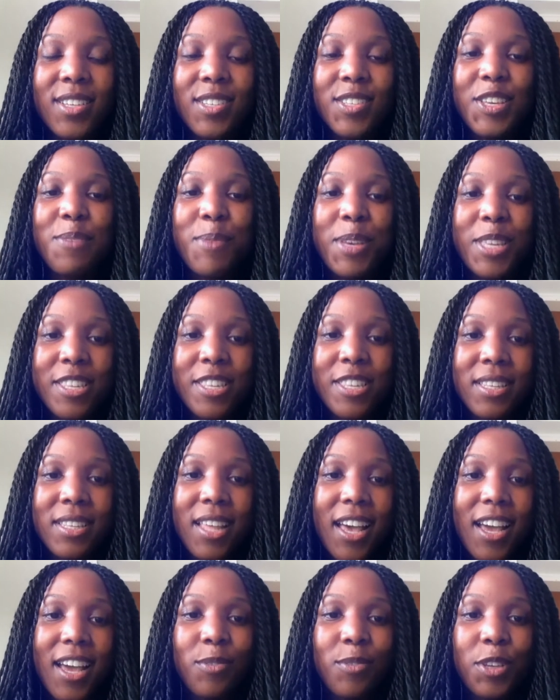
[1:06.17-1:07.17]
So you mentioned
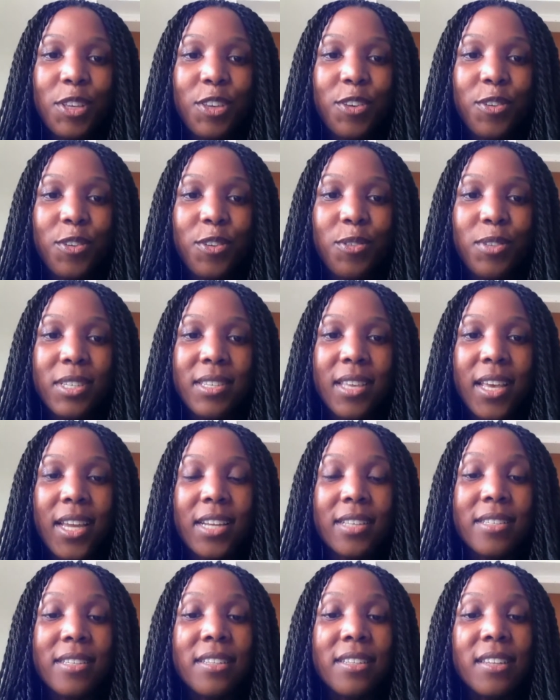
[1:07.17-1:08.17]
that when you
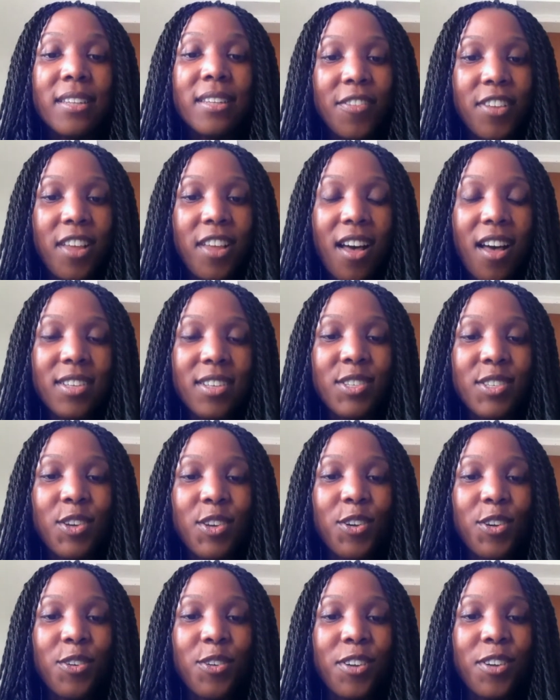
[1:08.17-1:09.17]
decided to leave law.
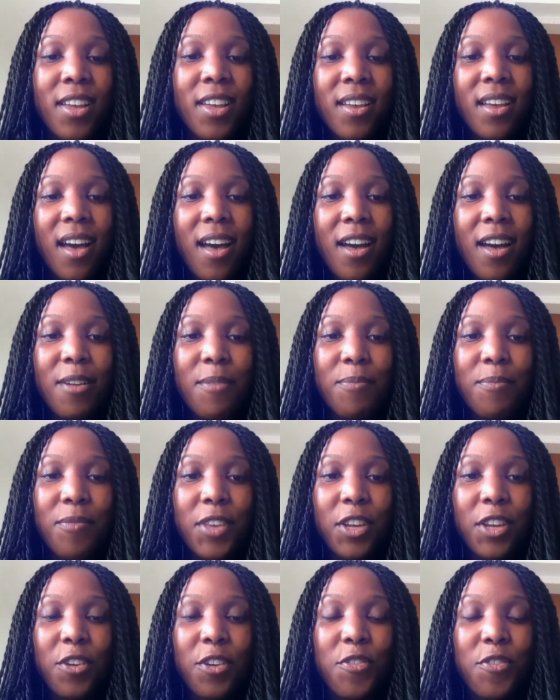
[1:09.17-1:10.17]
So,
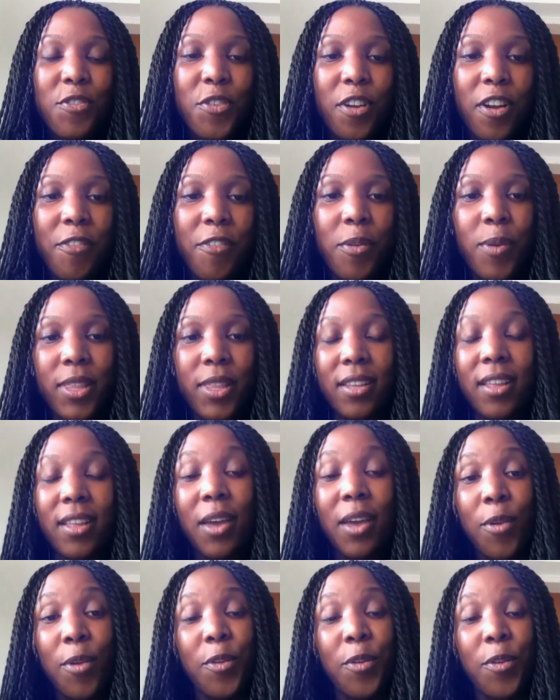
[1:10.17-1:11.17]
for everyone,
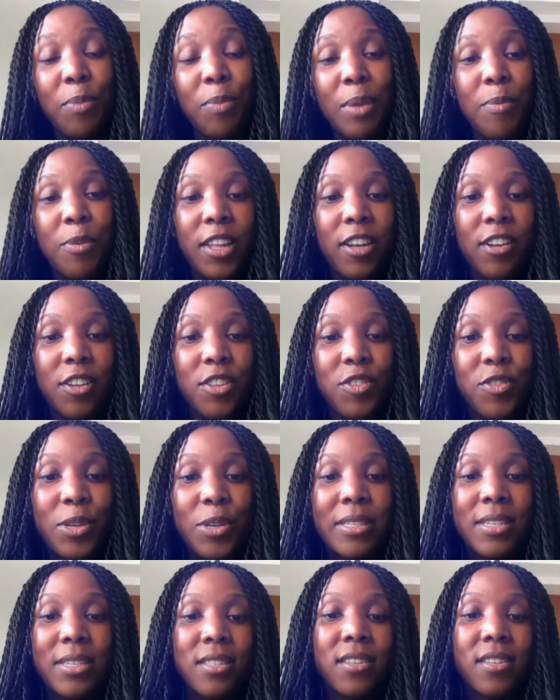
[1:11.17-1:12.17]
I work with people that are
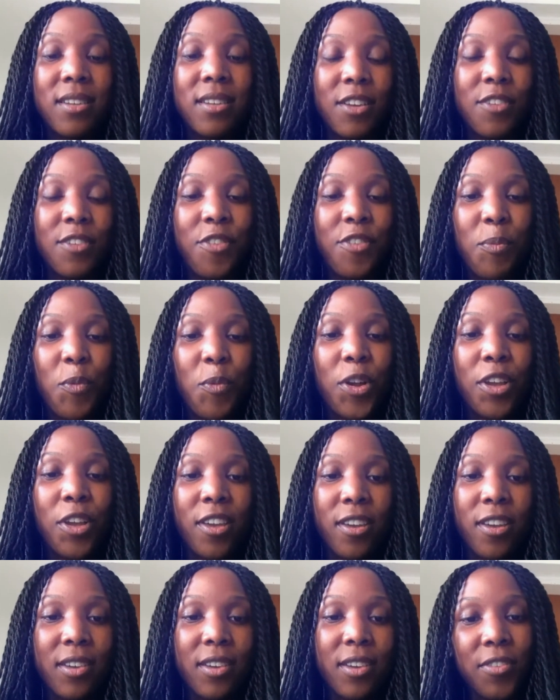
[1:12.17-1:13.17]
transitioning from
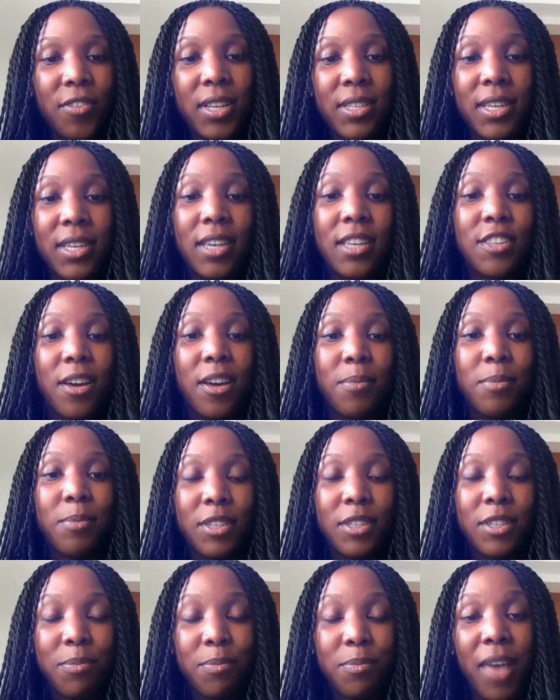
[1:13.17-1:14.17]
working a day job
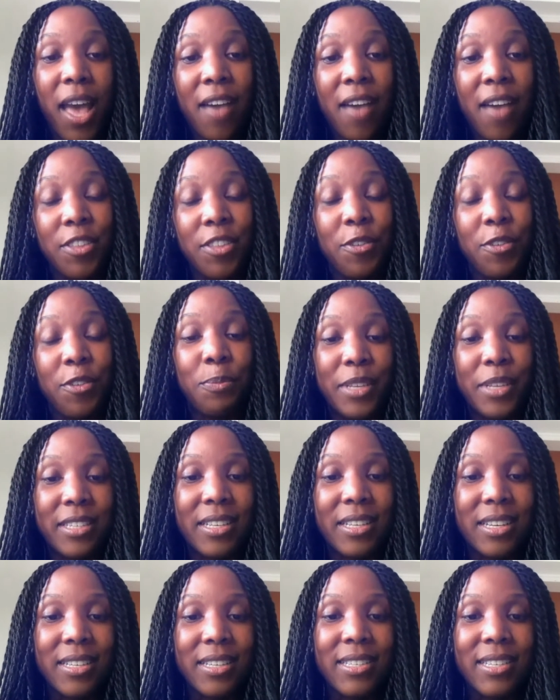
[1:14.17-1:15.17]
to having their own
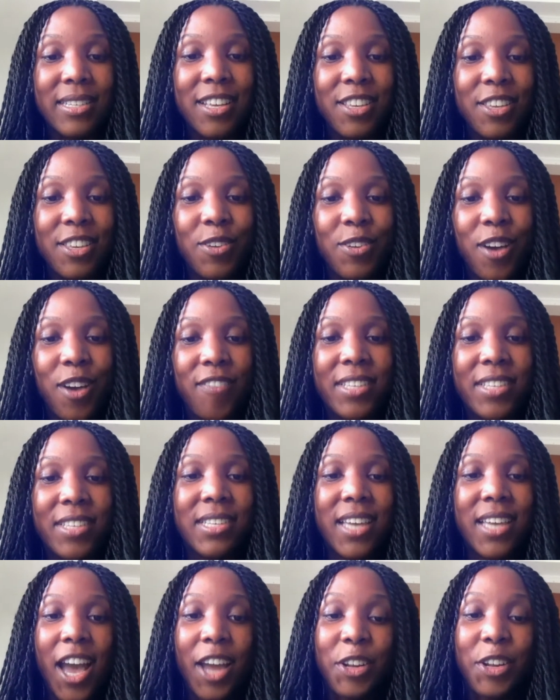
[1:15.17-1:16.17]
business, and you
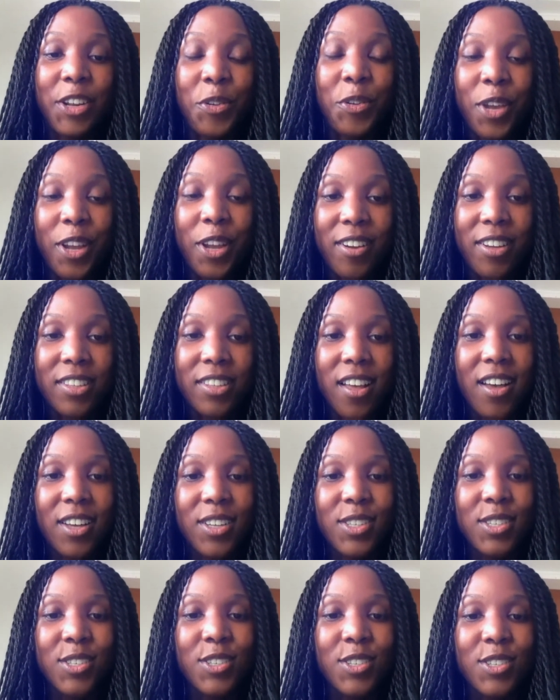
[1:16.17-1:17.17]
obviously had a career in law.
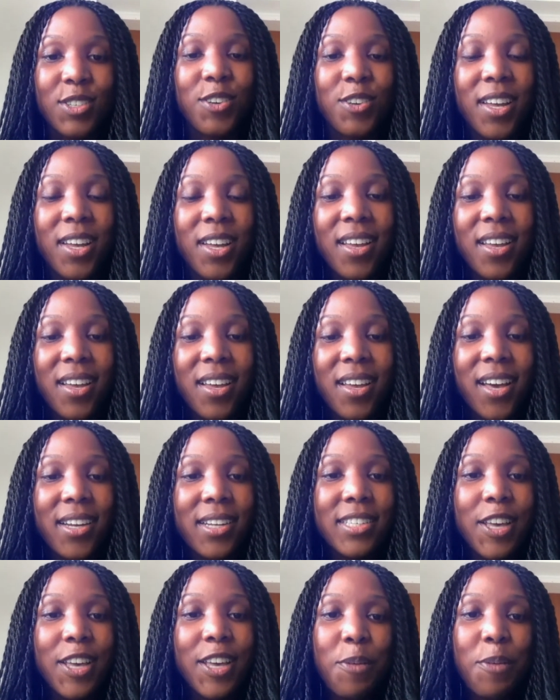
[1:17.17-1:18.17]
So kind
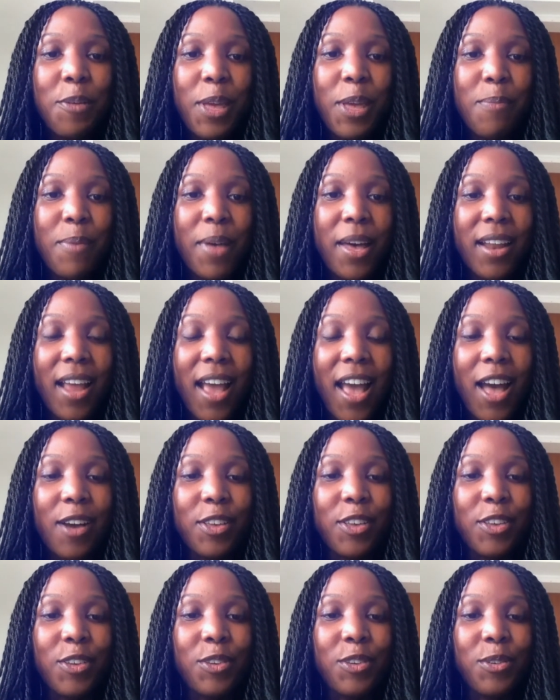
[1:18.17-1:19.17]
of tell me about
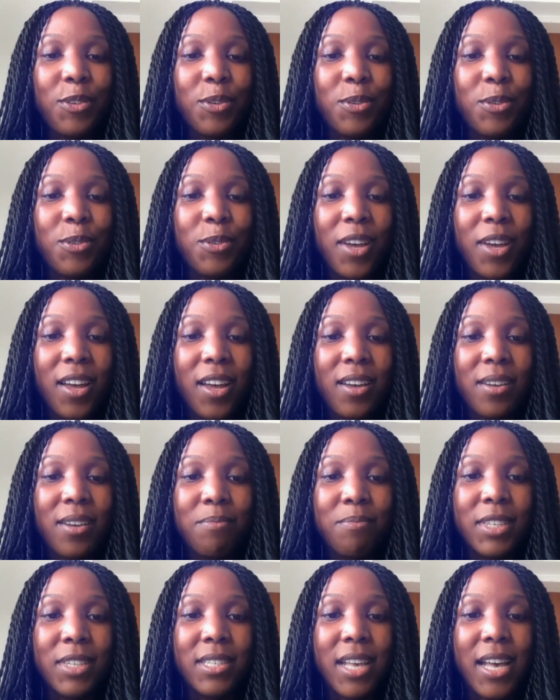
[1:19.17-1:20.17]
how you
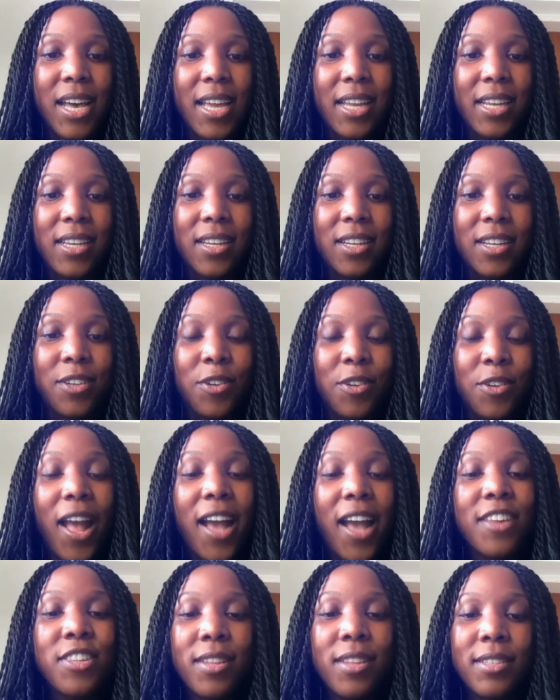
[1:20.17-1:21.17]
decided, or
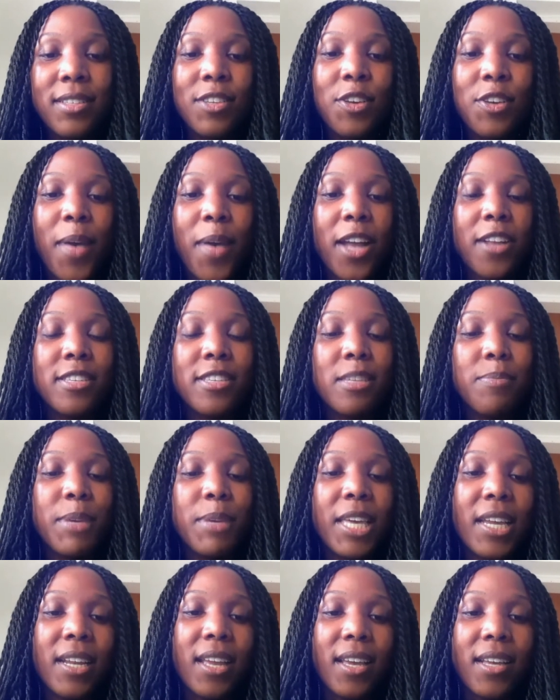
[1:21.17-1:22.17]
actually let's go back to the
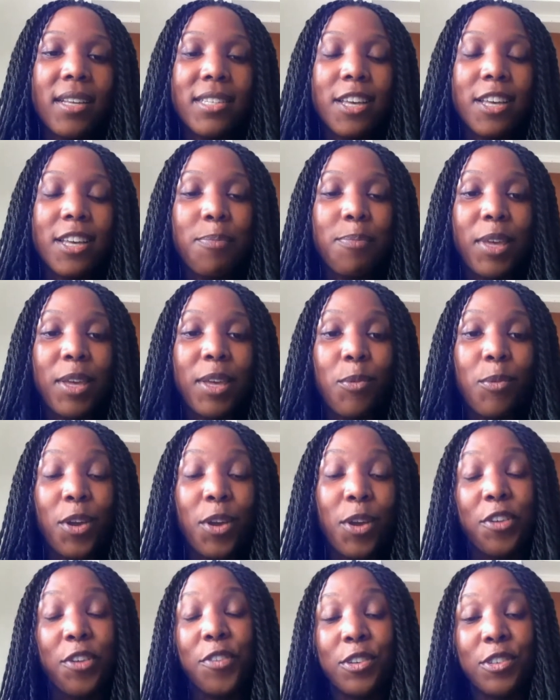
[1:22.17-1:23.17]
beginning and tell me what
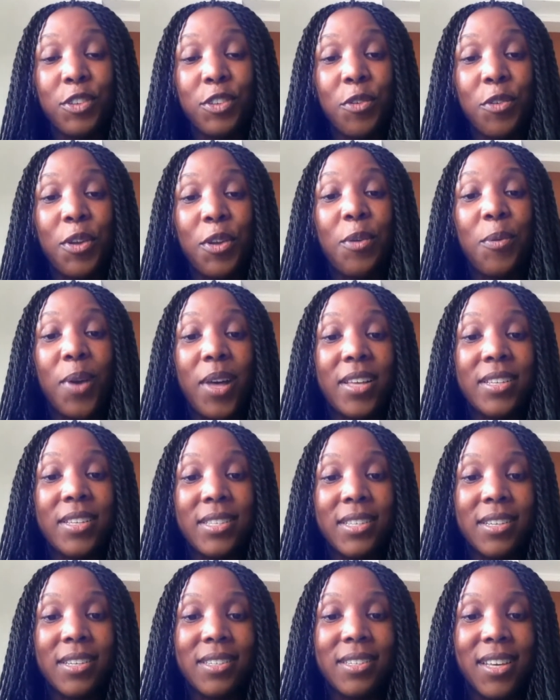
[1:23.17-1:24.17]
your first career
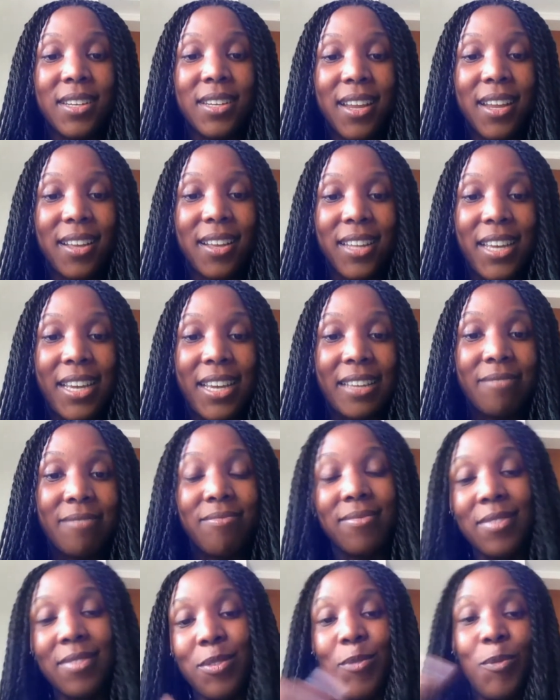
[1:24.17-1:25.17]
was and like
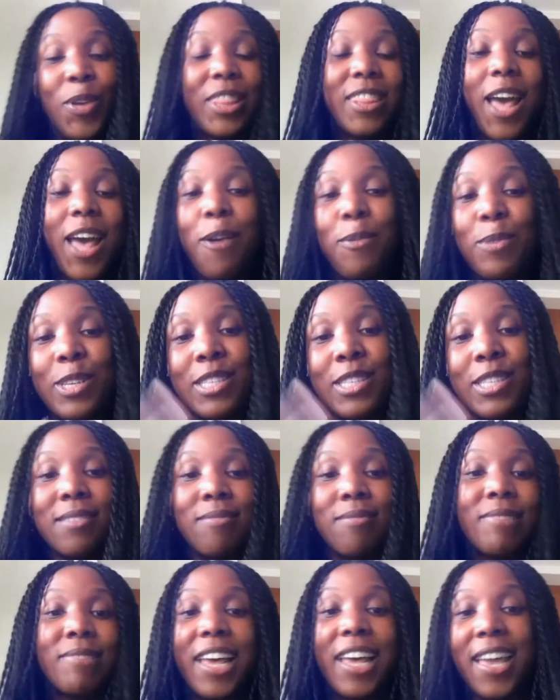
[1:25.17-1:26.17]
what that was
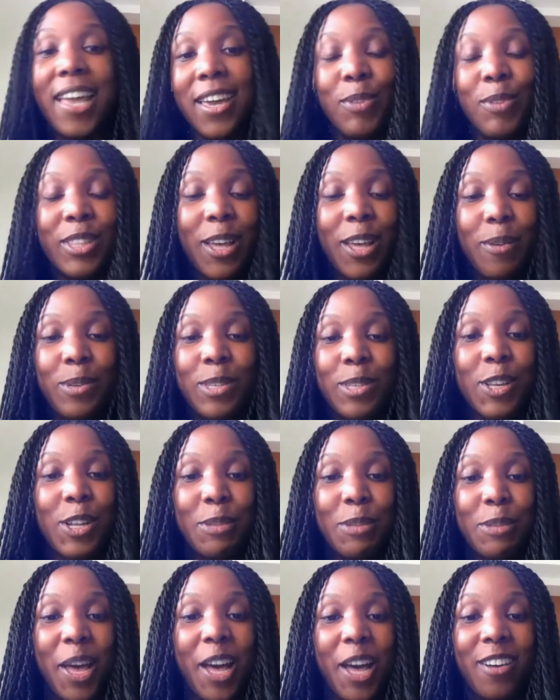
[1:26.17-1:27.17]
like and what that was all
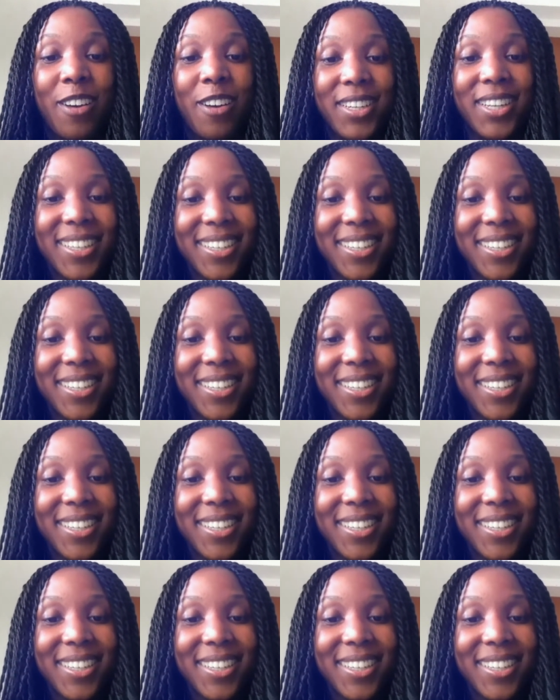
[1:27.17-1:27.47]
about.